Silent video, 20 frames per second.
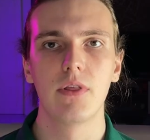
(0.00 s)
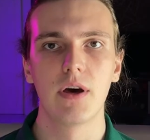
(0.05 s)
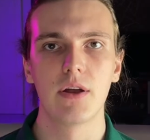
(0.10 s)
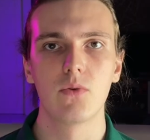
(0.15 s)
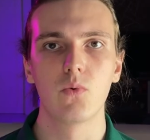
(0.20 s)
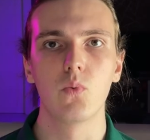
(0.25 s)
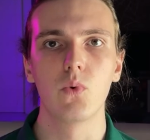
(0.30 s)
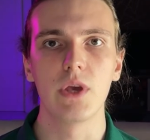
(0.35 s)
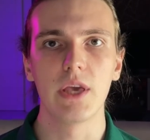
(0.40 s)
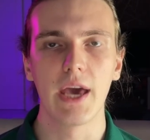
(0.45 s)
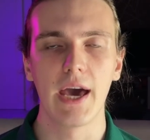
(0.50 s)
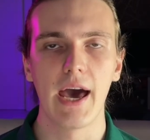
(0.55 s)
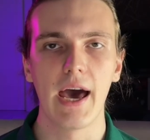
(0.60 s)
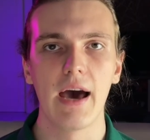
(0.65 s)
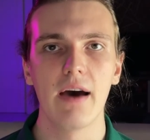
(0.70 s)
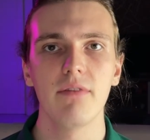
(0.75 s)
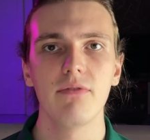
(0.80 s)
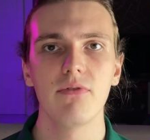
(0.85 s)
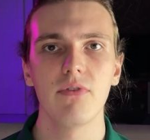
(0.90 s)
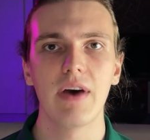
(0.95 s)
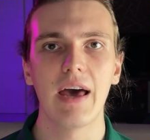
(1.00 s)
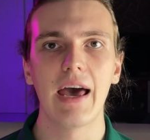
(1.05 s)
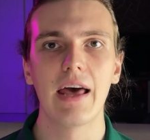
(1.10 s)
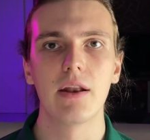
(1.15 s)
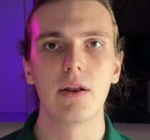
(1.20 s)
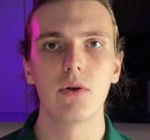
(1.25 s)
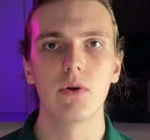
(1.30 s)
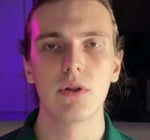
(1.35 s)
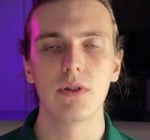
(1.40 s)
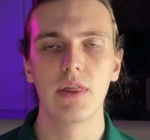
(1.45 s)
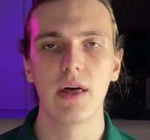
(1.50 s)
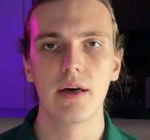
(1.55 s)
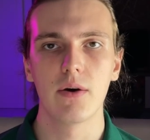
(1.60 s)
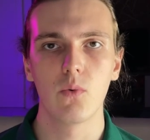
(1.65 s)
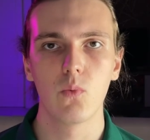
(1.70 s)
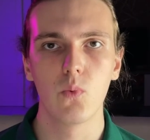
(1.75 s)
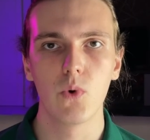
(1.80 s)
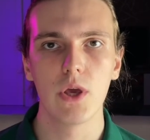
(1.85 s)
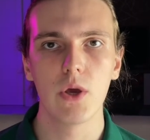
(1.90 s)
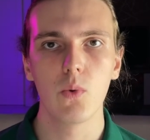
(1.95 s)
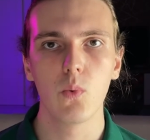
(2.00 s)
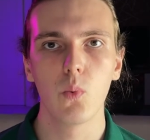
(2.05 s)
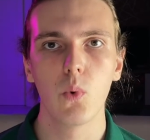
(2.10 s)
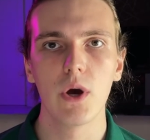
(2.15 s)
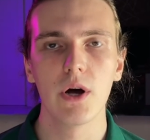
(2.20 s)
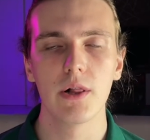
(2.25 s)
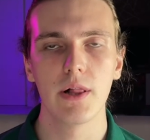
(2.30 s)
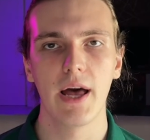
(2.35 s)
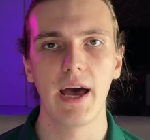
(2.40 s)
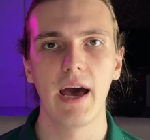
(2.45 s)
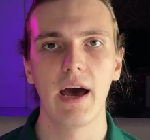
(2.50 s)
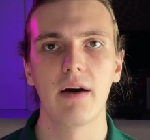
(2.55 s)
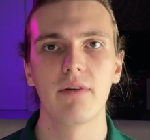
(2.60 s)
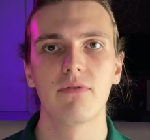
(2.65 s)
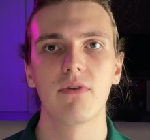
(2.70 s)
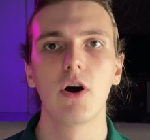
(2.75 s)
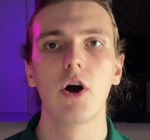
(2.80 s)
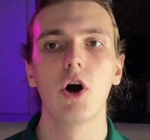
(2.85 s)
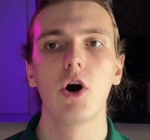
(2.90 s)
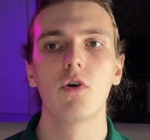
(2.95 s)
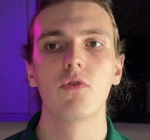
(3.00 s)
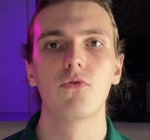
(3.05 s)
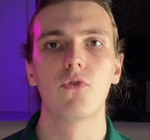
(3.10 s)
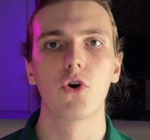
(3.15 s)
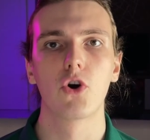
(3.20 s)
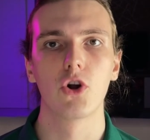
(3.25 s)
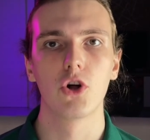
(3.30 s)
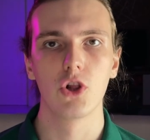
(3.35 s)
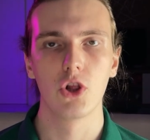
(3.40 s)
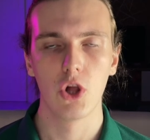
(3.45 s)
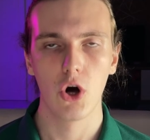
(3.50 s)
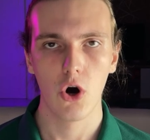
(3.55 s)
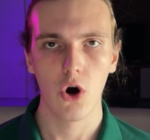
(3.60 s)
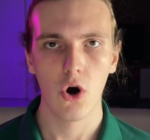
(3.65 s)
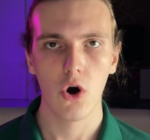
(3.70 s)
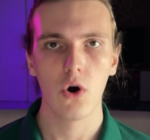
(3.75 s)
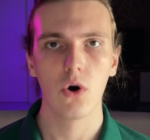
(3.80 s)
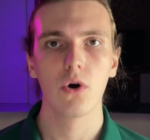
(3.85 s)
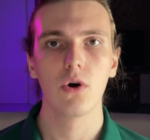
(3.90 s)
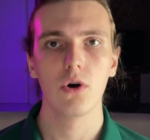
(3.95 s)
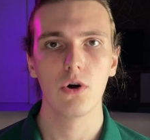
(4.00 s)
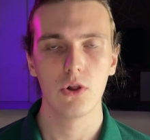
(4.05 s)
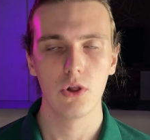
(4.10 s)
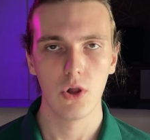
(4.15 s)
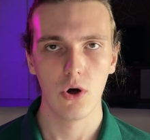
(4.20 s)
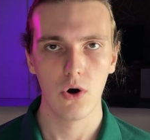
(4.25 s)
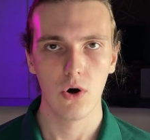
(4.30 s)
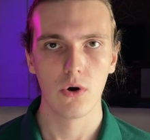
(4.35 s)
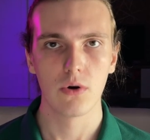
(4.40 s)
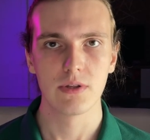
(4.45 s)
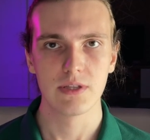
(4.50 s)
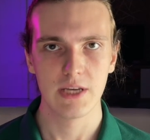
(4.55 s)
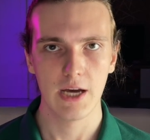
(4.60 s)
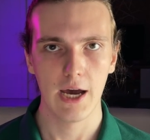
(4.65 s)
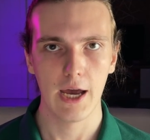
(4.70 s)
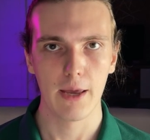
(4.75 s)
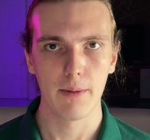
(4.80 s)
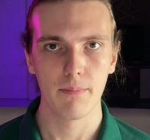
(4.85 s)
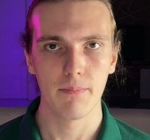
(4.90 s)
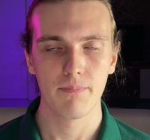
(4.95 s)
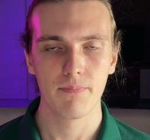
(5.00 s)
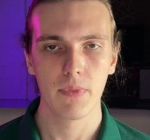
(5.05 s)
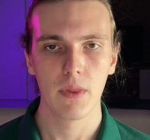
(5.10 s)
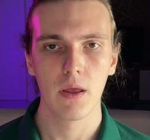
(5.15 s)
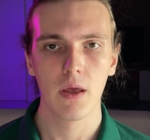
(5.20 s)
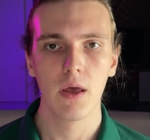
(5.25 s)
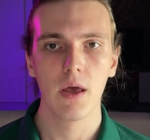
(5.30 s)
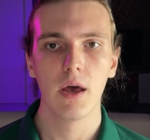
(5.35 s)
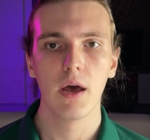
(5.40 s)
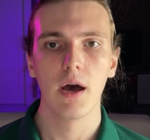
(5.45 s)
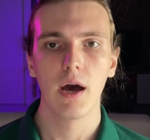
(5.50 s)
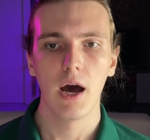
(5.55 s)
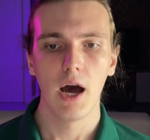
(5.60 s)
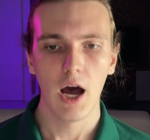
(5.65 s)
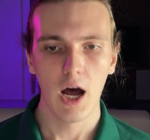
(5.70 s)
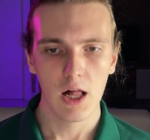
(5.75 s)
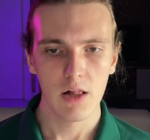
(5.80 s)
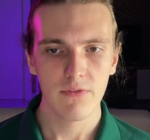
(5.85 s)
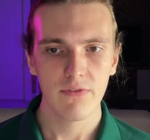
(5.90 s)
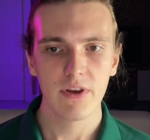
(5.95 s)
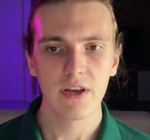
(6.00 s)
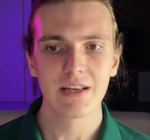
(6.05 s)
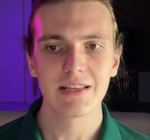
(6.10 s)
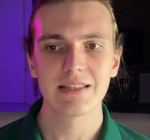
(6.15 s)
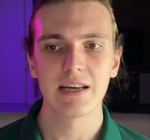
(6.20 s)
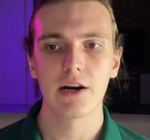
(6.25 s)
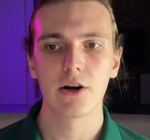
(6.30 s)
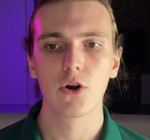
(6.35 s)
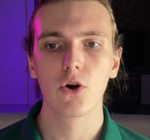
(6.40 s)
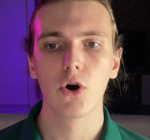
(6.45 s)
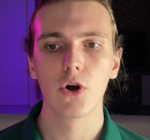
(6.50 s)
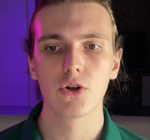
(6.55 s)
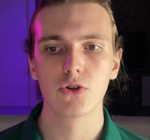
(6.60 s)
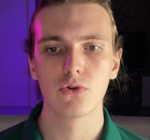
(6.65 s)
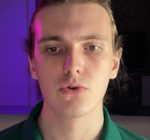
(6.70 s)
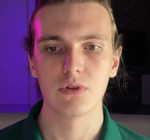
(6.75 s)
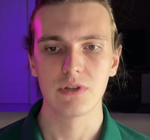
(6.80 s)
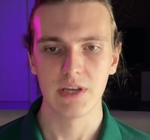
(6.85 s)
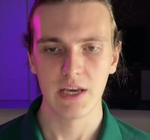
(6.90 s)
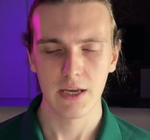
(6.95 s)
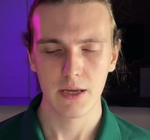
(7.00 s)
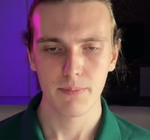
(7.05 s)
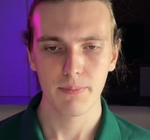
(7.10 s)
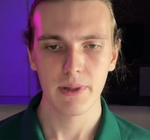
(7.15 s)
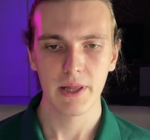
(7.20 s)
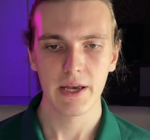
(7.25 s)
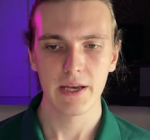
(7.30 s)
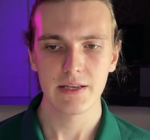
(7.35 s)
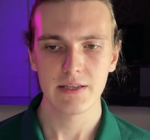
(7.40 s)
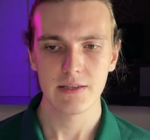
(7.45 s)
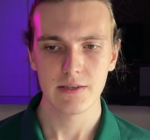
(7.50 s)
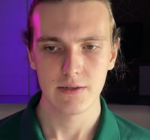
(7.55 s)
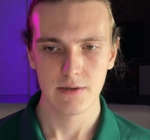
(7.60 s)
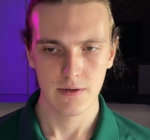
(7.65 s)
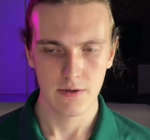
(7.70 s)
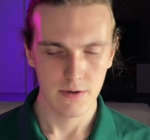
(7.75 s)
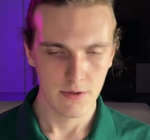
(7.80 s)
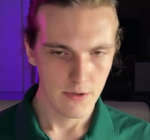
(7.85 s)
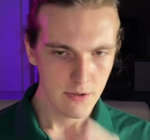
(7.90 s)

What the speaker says: that we have and that we will have for a long, long time. Halvings are going to take place.